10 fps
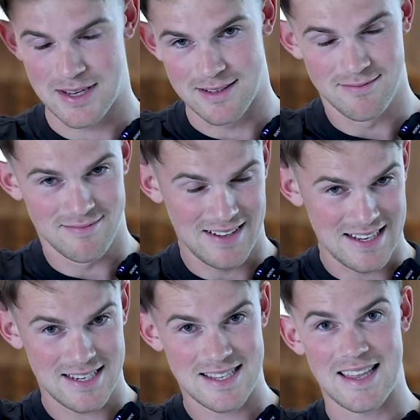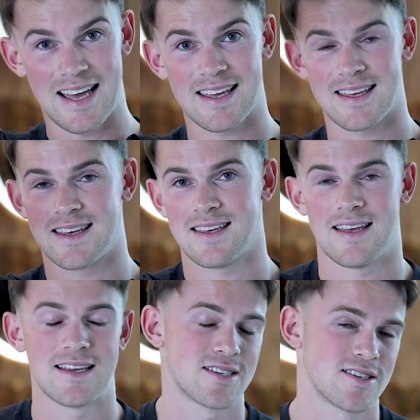mean, it's
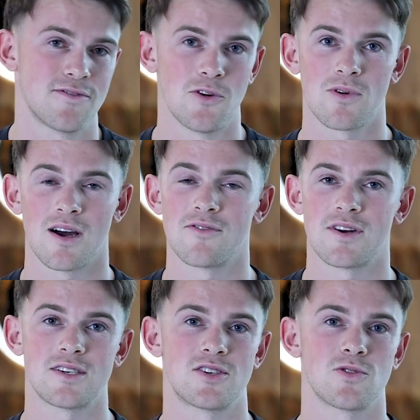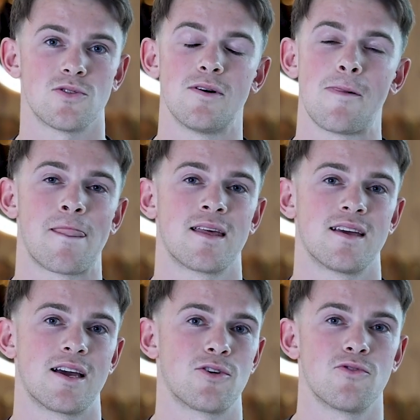thick, it's full coverage, so
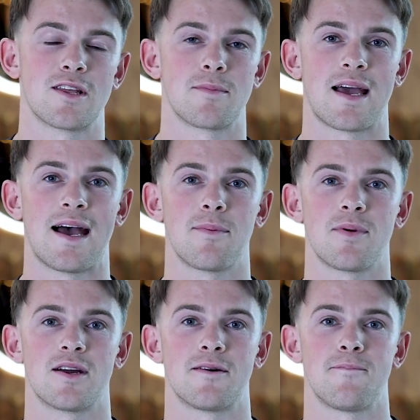I couldn't really be happier.